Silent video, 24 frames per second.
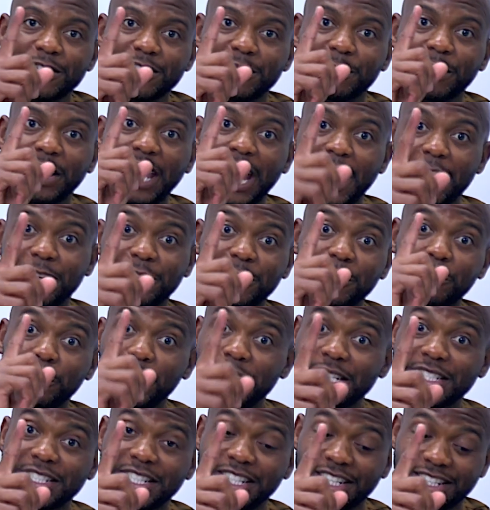some
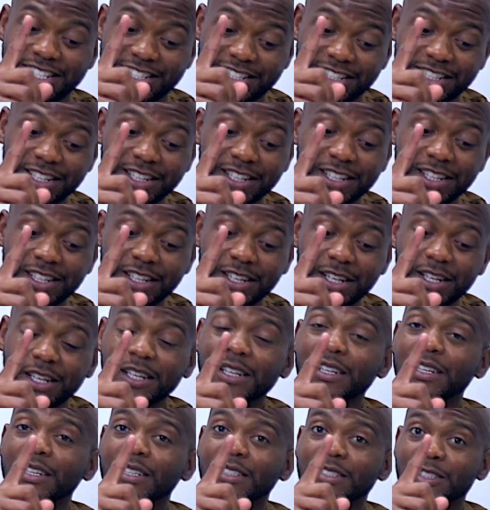characteristics,
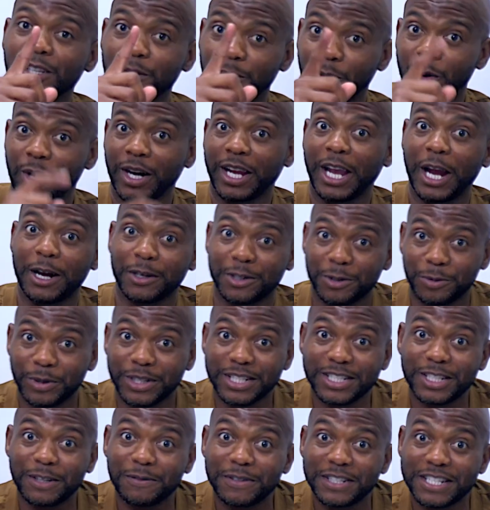some more
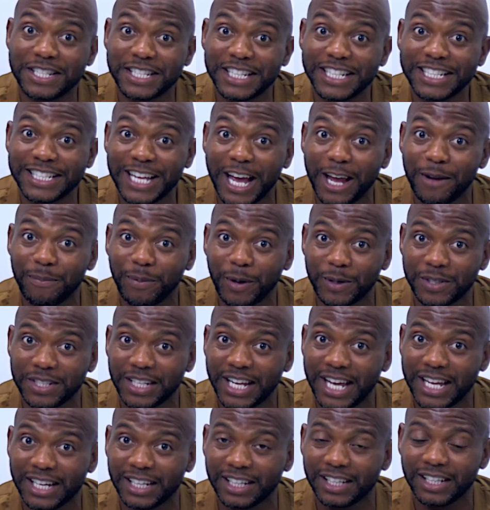characteristics of a C-type
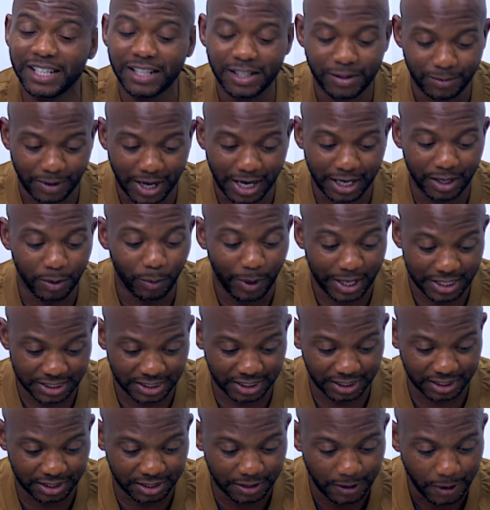personality, right? Watch
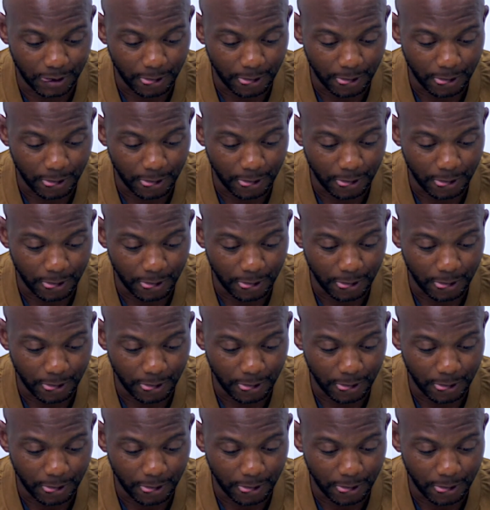this.